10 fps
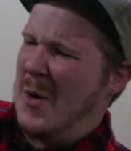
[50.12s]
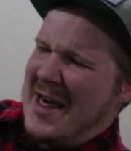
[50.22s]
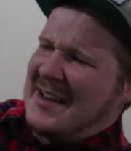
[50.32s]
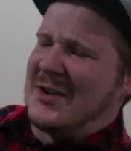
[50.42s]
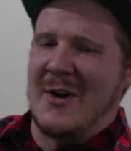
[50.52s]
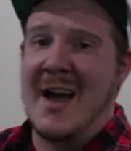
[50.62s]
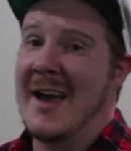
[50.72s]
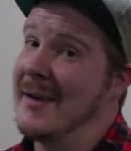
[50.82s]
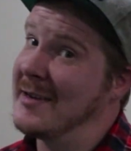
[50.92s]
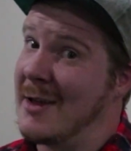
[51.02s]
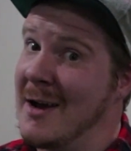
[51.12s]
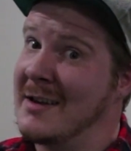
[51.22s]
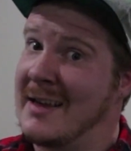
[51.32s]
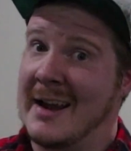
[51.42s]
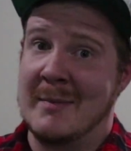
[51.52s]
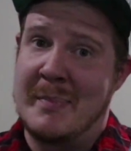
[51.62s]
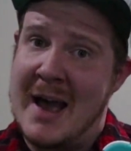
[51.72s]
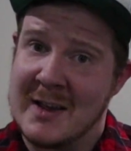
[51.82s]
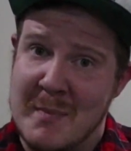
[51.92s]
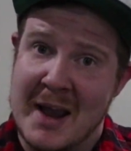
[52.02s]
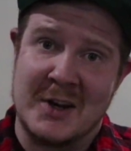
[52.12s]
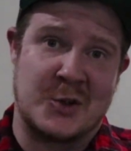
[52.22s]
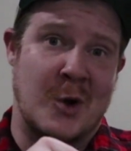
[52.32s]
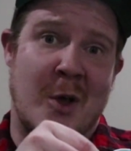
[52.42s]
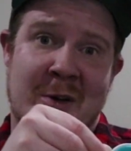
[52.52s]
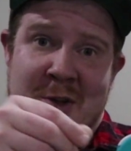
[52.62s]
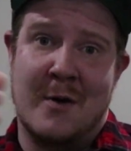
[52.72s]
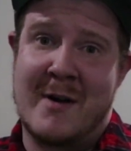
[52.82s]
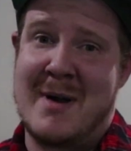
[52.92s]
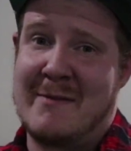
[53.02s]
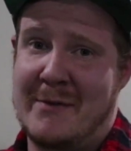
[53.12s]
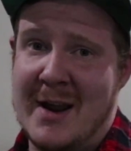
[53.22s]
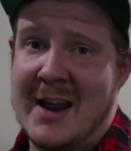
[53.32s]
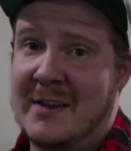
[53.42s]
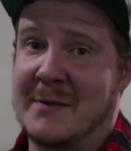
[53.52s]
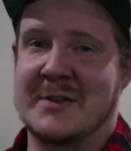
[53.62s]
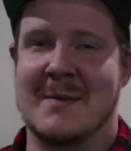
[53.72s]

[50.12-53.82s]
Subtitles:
Well, that's alright, as long as I can pass my controllers over to my friends for